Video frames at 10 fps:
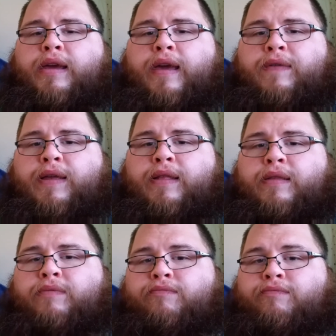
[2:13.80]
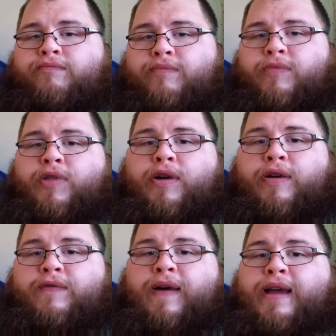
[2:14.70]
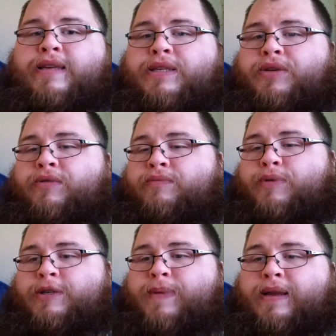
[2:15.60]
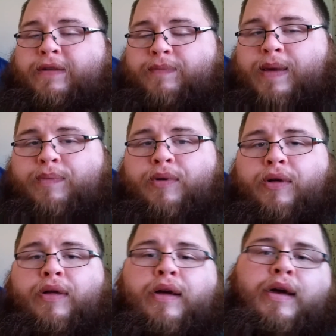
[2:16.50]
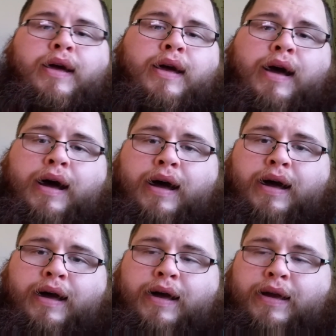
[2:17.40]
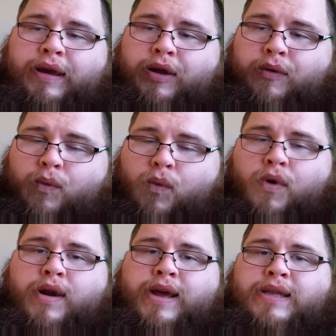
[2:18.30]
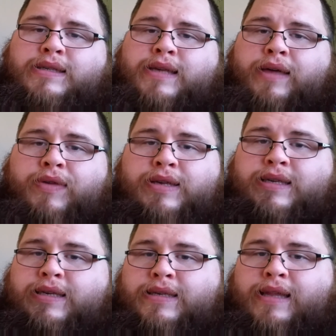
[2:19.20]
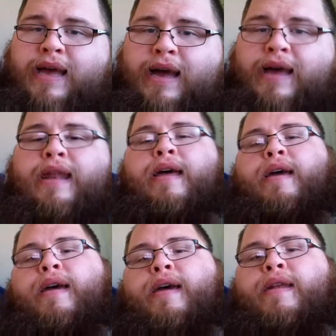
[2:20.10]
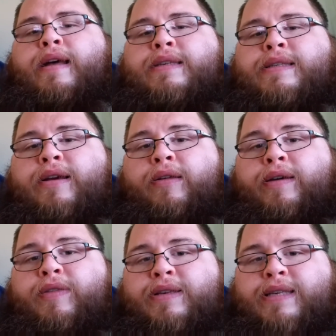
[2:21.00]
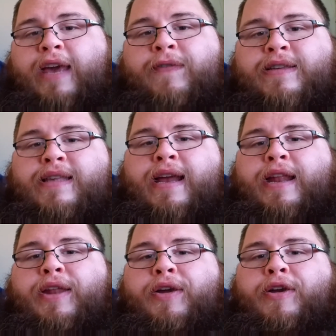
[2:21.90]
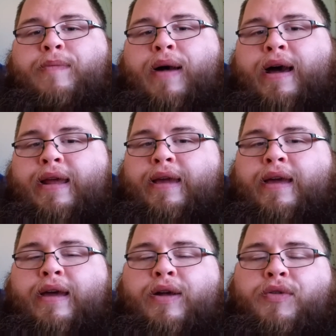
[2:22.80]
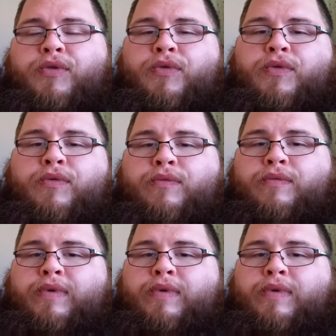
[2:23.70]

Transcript: giving their advice to prospective people. Uh, you know, warnings that this is not necessarily the safest thing to do to your body to